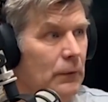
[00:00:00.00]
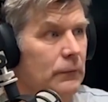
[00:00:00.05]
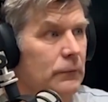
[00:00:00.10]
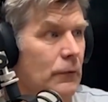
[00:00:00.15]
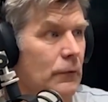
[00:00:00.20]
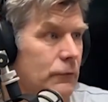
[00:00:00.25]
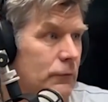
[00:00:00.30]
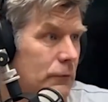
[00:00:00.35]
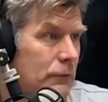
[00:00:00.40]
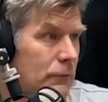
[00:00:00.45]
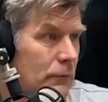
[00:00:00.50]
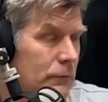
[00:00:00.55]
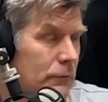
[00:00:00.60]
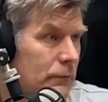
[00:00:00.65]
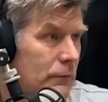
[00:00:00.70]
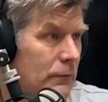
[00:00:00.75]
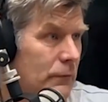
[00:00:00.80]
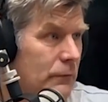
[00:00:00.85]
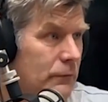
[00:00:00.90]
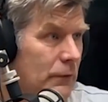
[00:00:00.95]
Does your dog
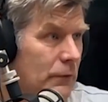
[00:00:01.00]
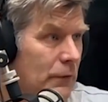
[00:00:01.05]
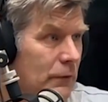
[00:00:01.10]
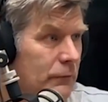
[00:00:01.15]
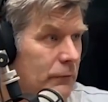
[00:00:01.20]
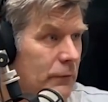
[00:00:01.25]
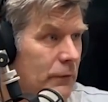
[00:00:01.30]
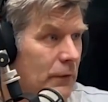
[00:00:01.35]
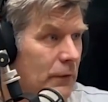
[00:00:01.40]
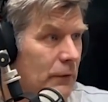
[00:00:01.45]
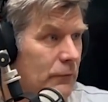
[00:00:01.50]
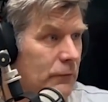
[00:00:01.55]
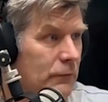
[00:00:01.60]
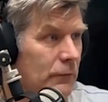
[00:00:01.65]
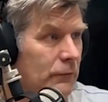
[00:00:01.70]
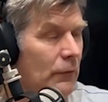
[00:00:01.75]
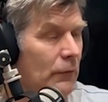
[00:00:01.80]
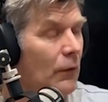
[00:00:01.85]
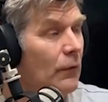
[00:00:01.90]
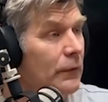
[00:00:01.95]
do this after the
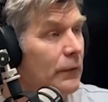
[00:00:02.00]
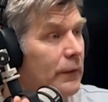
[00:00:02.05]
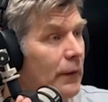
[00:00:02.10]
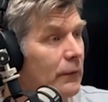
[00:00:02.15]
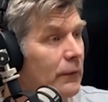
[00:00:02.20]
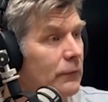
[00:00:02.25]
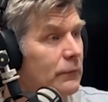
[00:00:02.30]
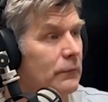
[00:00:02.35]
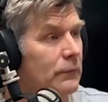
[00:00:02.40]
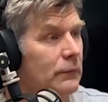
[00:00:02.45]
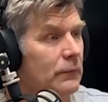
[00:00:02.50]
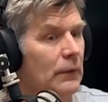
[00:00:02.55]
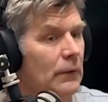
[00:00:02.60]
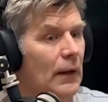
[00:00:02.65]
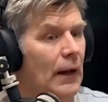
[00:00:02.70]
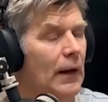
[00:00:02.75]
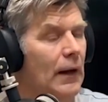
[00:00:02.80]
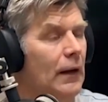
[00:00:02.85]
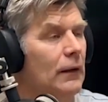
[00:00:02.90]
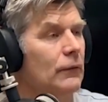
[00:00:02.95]
exercise? Oh, yes.
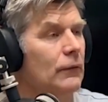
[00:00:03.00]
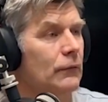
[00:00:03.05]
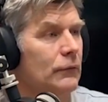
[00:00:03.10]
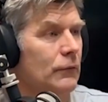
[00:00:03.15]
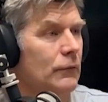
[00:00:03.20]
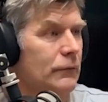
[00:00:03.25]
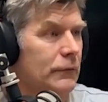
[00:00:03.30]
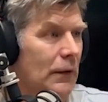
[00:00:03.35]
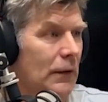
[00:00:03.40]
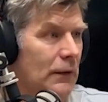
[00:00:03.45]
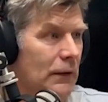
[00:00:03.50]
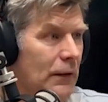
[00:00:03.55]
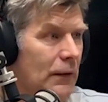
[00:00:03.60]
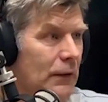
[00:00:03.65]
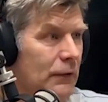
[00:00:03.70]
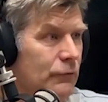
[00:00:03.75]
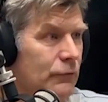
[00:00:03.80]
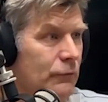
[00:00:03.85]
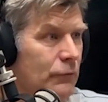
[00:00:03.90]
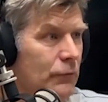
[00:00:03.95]
How long does that
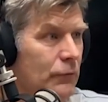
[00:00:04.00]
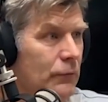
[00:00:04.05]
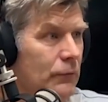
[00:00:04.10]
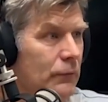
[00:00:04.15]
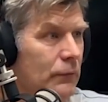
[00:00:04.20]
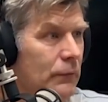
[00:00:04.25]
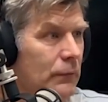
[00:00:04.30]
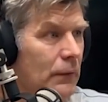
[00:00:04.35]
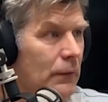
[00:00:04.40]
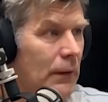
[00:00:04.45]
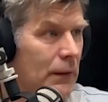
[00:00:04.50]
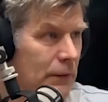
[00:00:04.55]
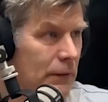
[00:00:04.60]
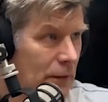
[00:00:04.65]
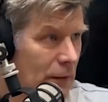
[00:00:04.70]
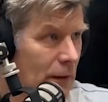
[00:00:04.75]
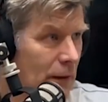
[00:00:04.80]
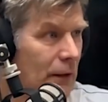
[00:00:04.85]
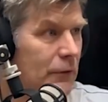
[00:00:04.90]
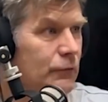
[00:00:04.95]
last for? And I
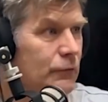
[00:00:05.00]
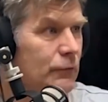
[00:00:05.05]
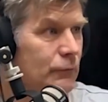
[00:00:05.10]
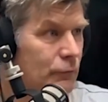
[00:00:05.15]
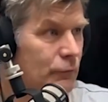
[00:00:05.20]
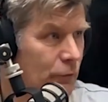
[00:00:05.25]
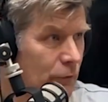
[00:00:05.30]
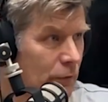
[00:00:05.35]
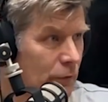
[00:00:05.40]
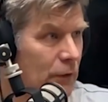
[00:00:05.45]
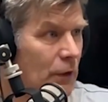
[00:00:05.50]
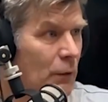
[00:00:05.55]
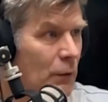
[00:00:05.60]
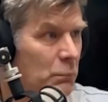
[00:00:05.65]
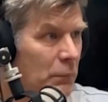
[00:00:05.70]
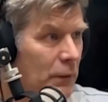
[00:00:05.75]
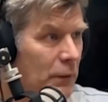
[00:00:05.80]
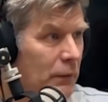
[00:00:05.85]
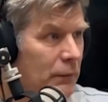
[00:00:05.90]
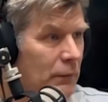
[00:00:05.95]
ask them for a
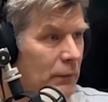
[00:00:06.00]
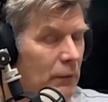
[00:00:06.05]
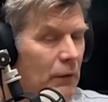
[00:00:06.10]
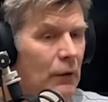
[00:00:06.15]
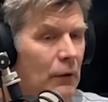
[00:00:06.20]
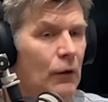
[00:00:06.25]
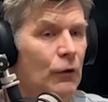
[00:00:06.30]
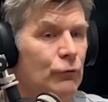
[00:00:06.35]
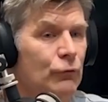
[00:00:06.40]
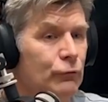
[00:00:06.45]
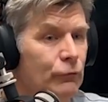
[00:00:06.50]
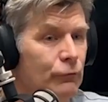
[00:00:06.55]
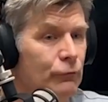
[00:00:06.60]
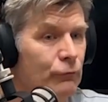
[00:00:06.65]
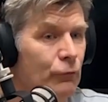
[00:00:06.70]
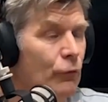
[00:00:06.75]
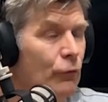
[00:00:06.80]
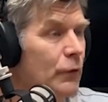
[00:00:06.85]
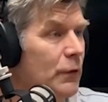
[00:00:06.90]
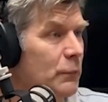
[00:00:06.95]
number. Oh,
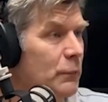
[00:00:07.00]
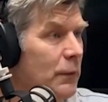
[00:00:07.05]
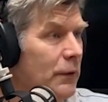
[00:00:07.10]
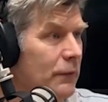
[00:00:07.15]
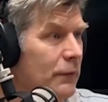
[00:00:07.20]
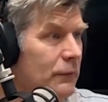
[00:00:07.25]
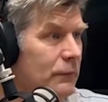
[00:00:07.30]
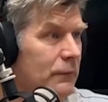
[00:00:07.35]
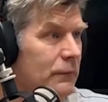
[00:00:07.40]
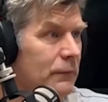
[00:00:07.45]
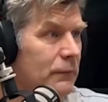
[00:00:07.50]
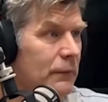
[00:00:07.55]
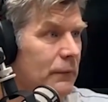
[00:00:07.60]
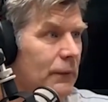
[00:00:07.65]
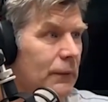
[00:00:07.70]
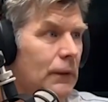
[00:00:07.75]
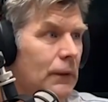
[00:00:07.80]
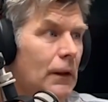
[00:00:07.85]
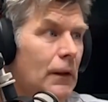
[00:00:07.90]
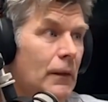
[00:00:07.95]
40 minutes. It's
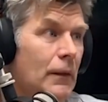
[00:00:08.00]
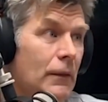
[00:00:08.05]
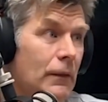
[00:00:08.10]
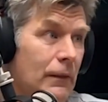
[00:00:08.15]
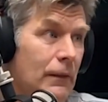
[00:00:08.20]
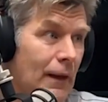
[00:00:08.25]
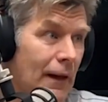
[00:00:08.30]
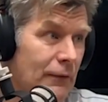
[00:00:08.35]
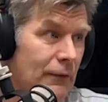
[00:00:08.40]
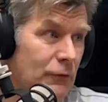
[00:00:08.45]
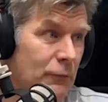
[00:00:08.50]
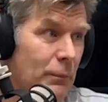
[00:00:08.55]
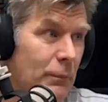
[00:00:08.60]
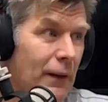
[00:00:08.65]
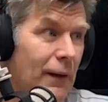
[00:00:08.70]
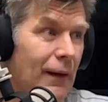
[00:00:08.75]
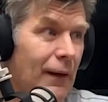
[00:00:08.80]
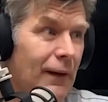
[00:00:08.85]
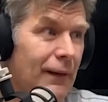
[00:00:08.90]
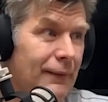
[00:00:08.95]
like, that's
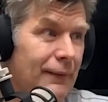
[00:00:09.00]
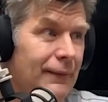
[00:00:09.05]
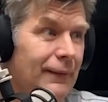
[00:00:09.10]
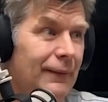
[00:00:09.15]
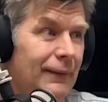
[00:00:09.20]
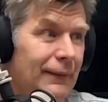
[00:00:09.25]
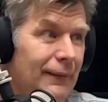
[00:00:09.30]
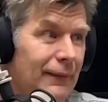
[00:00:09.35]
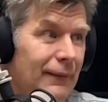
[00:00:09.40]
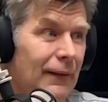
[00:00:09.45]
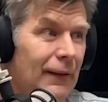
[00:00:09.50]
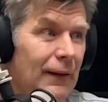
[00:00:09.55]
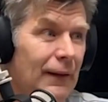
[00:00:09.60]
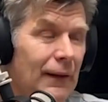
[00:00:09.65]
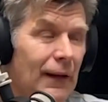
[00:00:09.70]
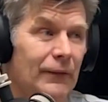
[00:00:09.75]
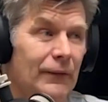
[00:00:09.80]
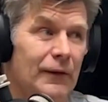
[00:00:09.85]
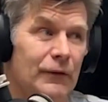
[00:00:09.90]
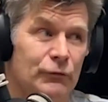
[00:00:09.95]
bad. Yeah.
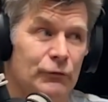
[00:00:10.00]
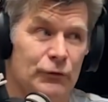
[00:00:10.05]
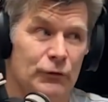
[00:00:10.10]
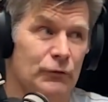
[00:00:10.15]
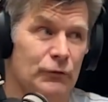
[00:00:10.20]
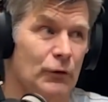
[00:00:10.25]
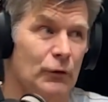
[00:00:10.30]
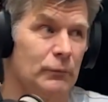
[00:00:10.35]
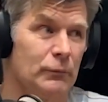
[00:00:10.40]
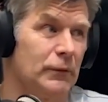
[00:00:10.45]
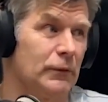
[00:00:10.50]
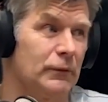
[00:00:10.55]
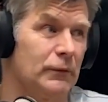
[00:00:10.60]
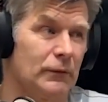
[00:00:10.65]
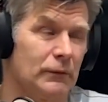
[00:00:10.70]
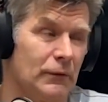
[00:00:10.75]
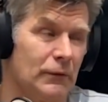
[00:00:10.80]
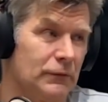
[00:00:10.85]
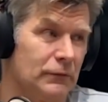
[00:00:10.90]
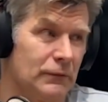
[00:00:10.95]
And they've just told me the
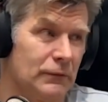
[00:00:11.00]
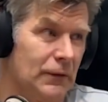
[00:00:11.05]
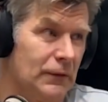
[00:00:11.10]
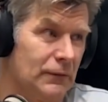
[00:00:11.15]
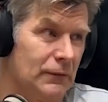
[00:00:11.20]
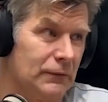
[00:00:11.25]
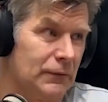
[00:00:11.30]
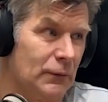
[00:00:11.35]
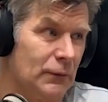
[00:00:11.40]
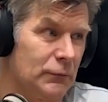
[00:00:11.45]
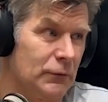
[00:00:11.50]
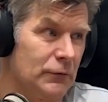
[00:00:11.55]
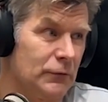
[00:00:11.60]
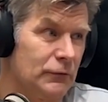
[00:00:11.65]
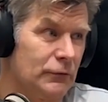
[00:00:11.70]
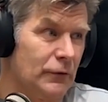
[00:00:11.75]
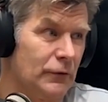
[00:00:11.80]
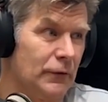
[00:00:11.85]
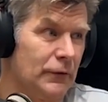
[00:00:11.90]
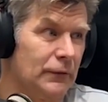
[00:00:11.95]
dog runs around and it's absolutely
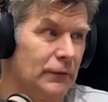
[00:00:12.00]
fine.